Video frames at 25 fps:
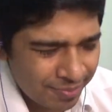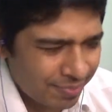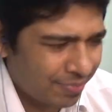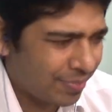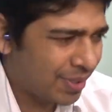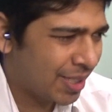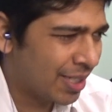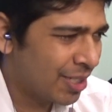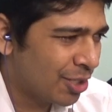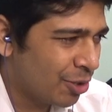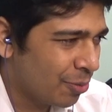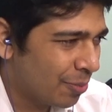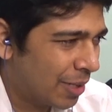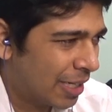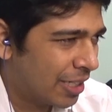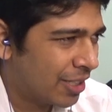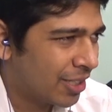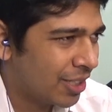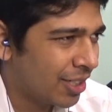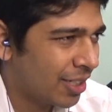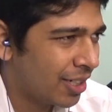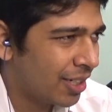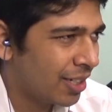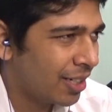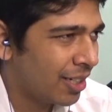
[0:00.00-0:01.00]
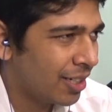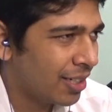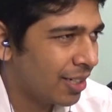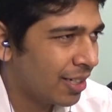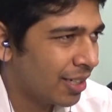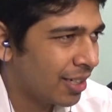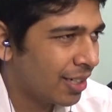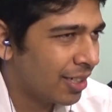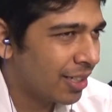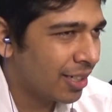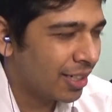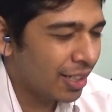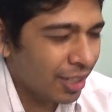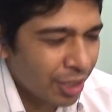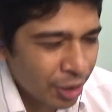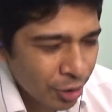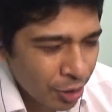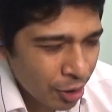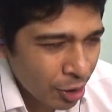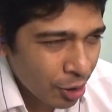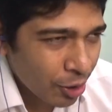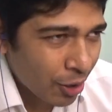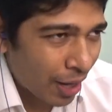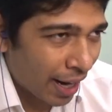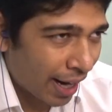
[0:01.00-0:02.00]
since you mentioned, you
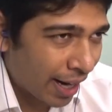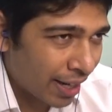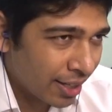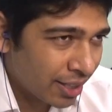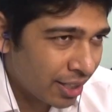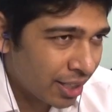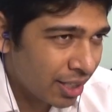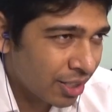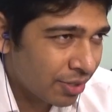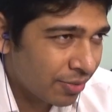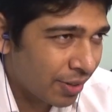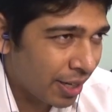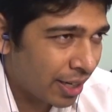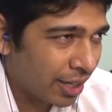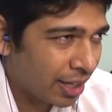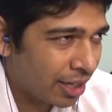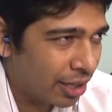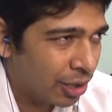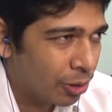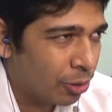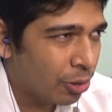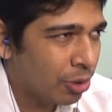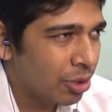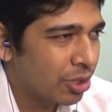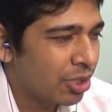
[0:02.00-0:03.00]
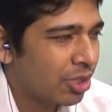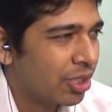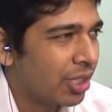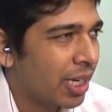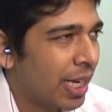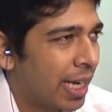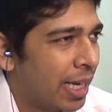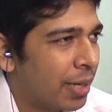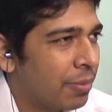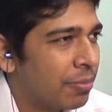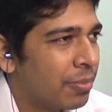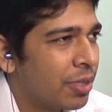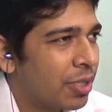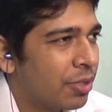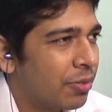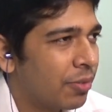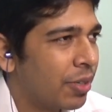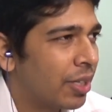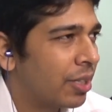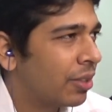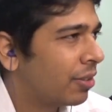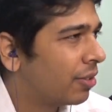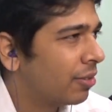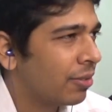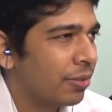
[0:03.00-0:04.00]
know, you had these very close games with,